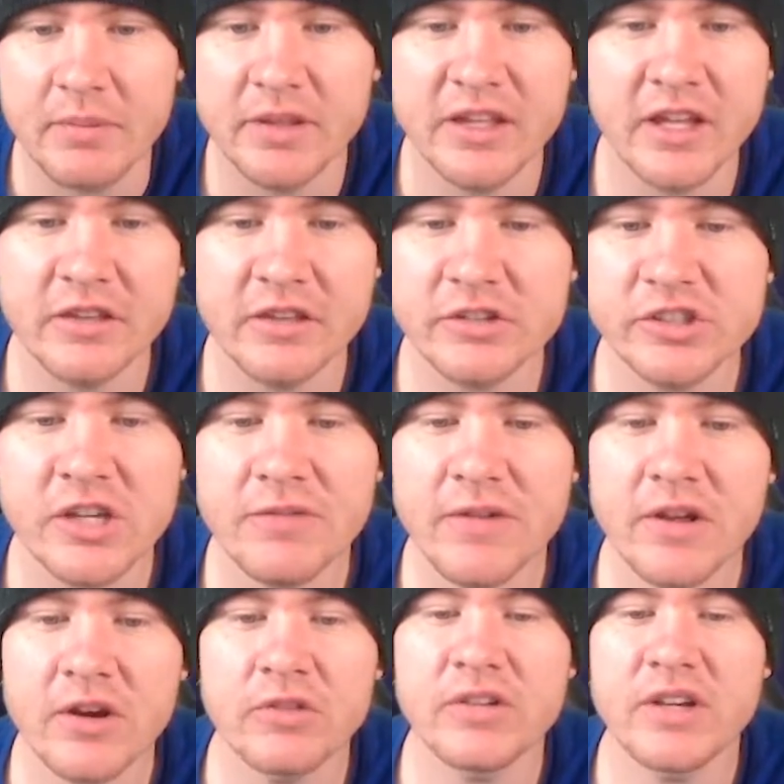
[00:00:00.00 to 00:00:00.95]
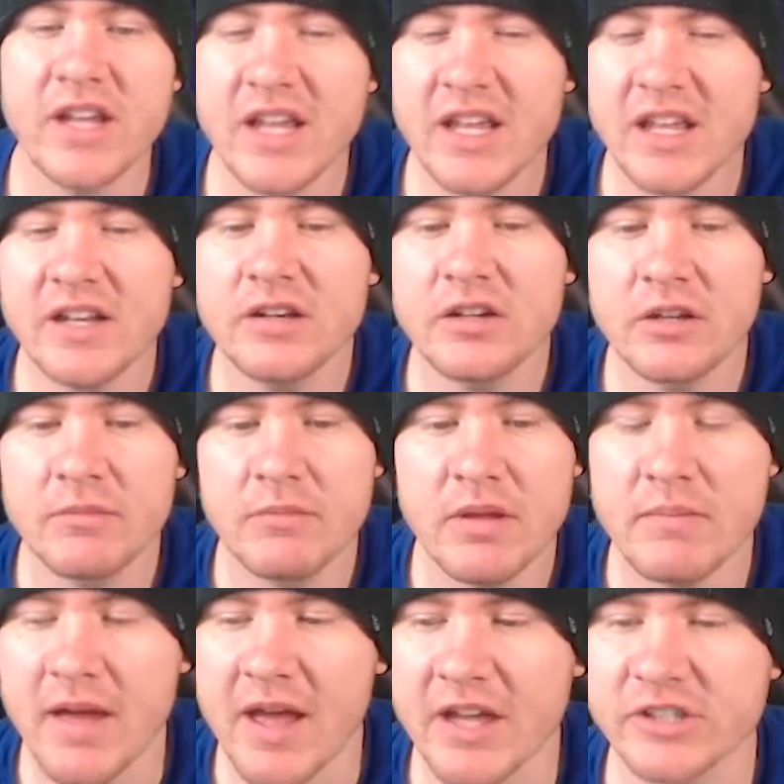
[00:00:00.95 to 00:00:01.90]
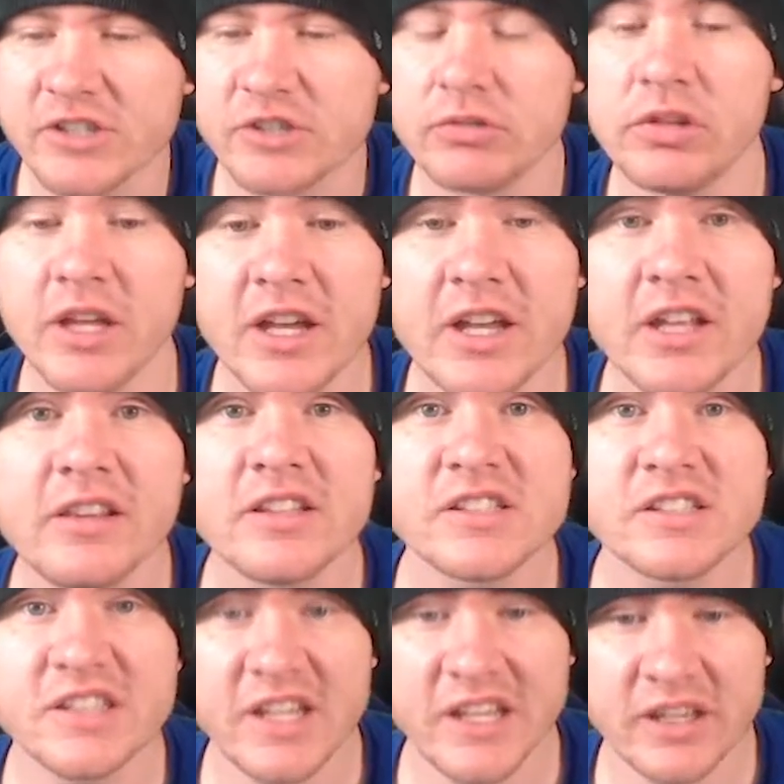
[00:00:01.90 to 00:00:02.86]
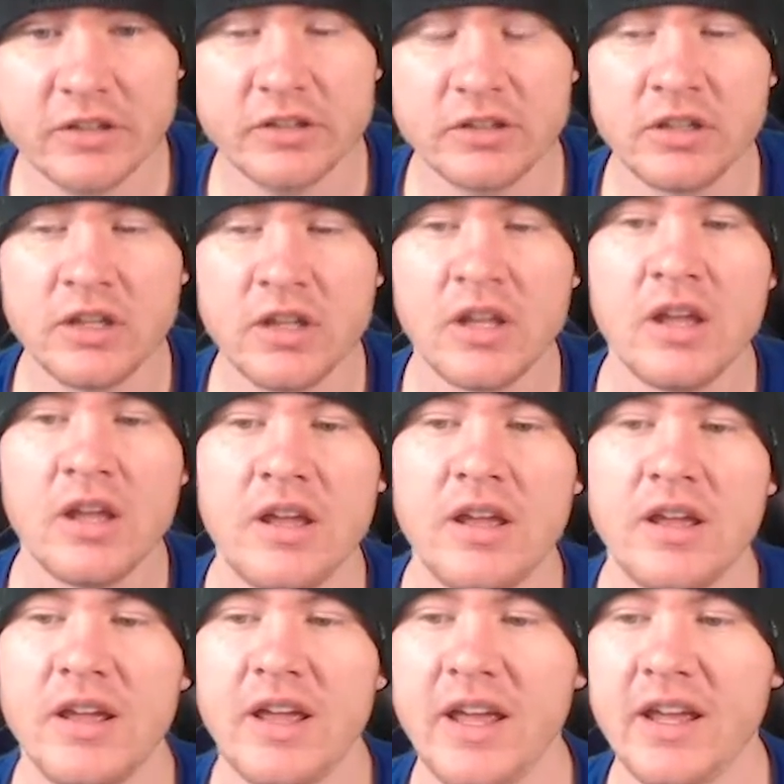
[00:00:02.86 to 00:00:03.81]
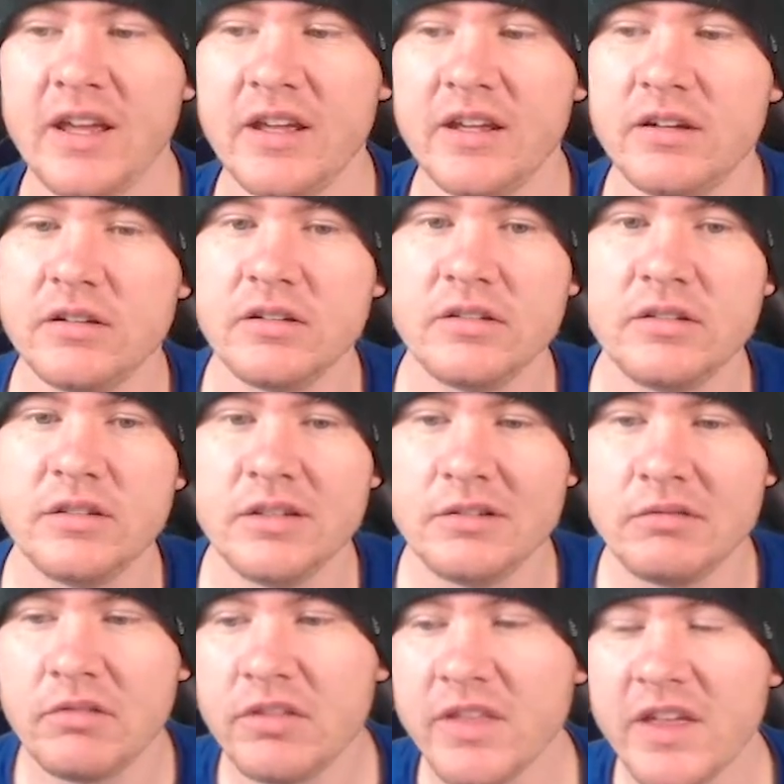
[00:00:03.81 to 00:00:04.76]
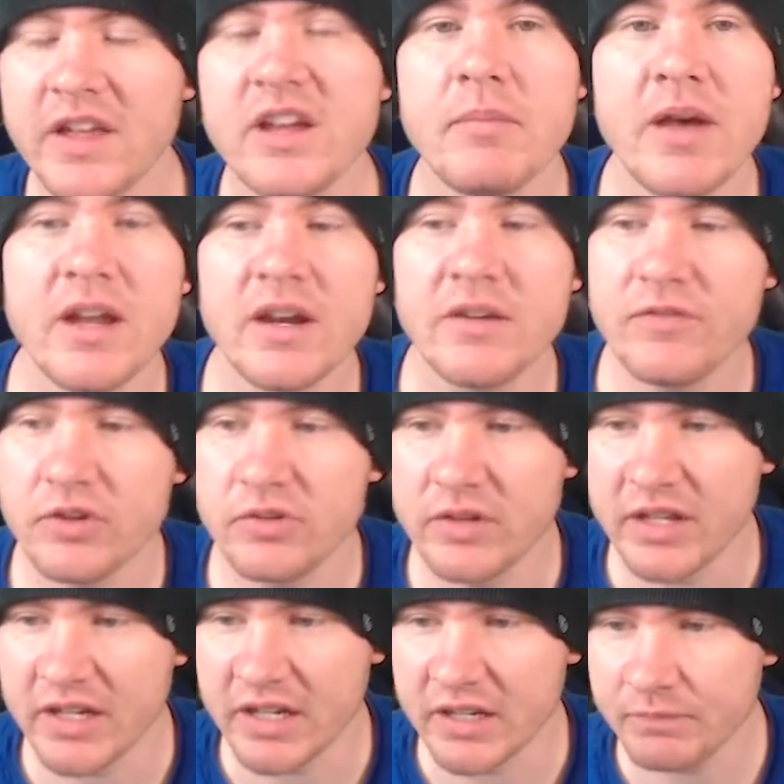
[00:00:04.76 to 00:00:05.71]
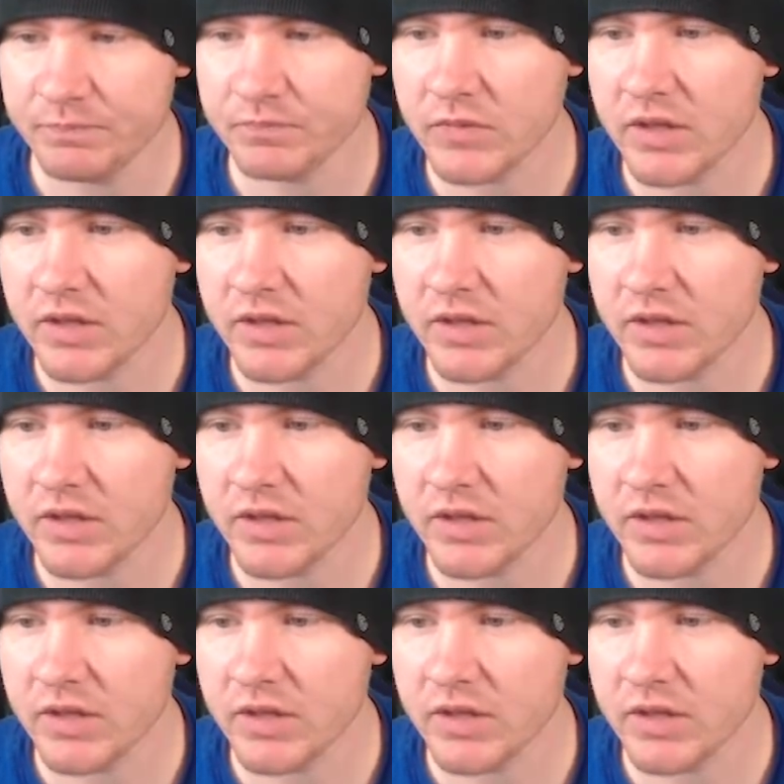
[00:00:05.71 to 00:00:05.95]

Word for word: But the other stuff I don't need to be maxed. So look at the skill and think about if you need it.